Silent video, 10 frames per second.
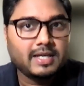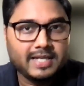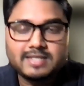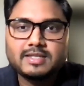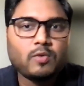
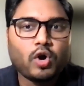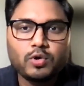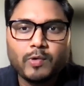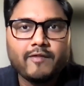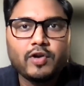Yes, they want
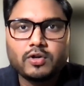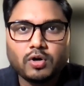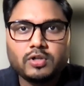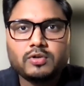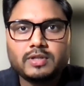to evaluate
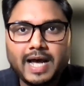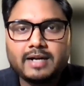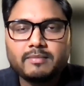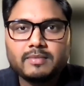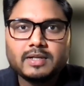on you that,